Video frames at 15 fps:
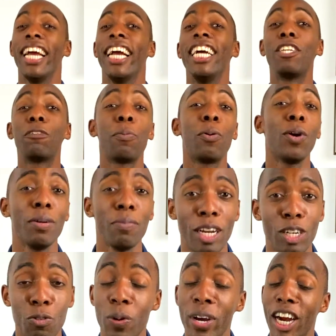it's pretty
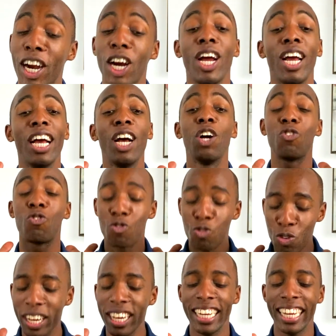much where
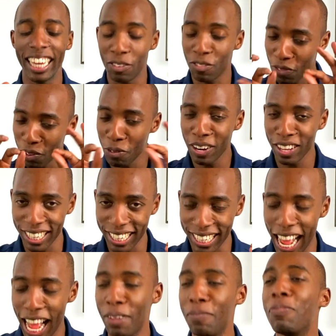really, for real this
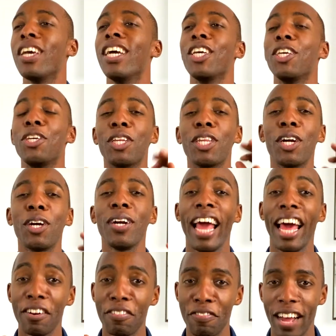time, you learn
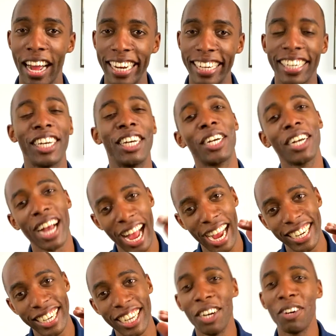how to fight,
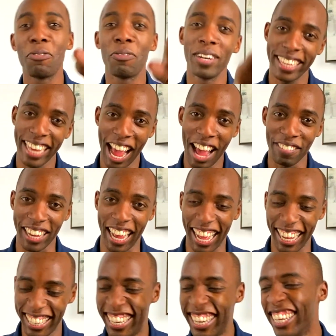kinda with caveats.